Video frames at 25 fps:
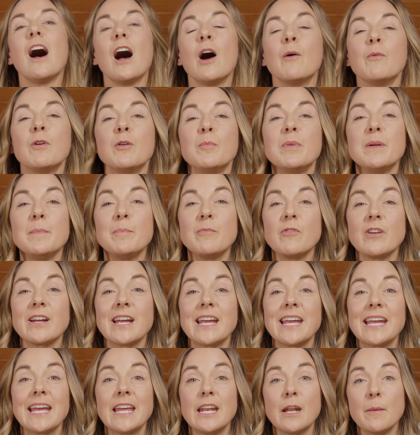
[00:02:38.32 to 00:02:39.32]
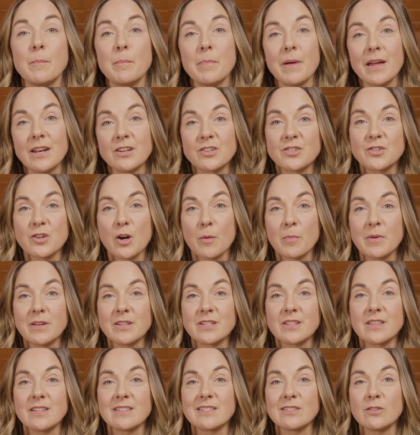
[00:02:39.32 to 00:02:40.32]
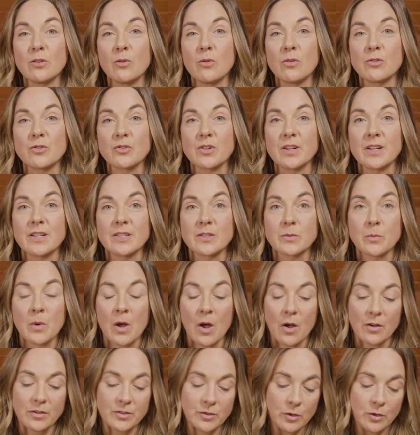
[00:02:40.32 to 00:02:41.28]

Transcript: I will be bringing in a bench top into this laundry as well.